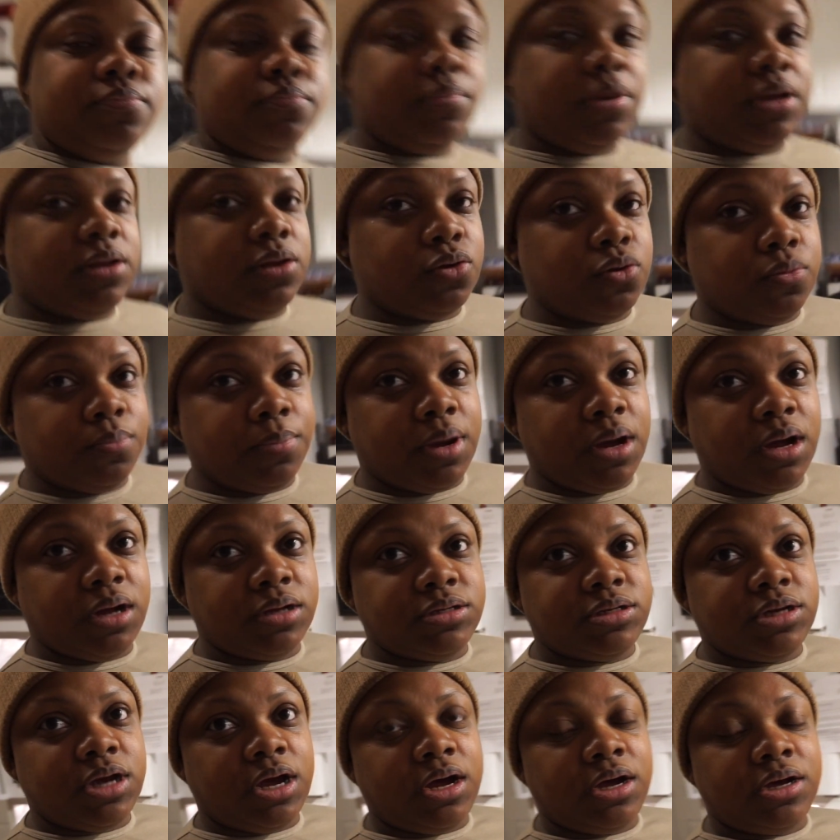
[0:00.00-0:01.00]
my little
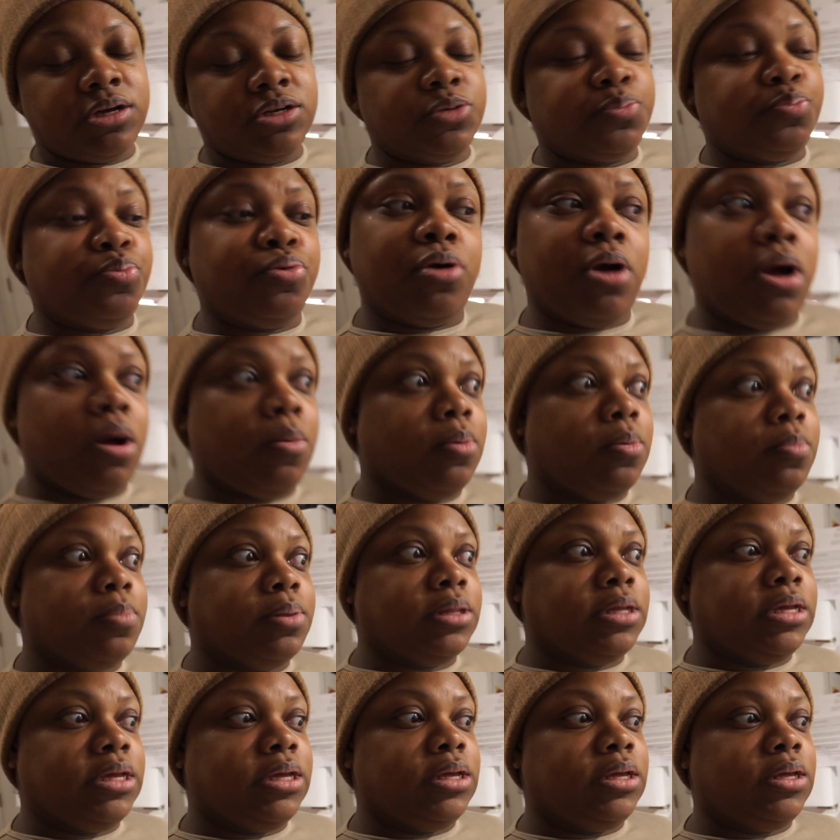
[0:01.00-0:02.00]
montage
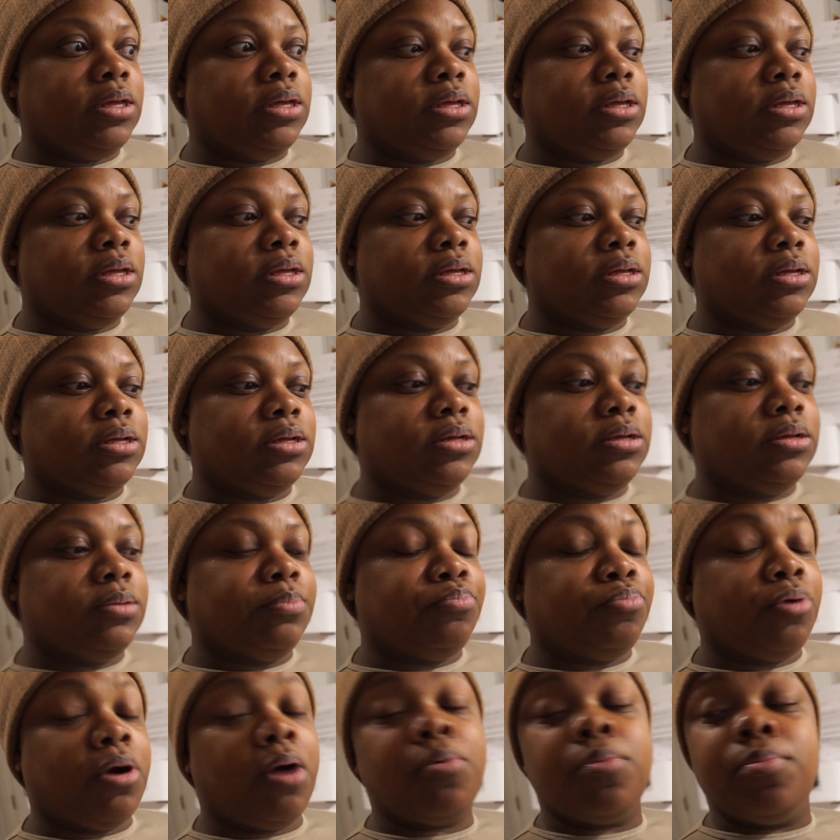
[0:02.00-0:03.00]

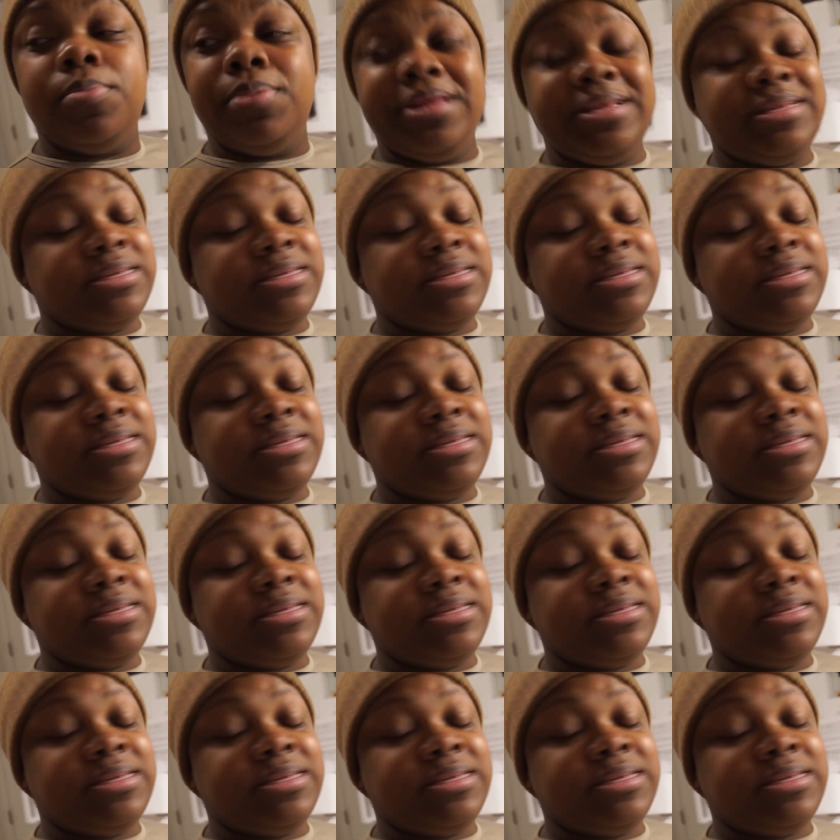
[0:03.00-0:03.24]
probably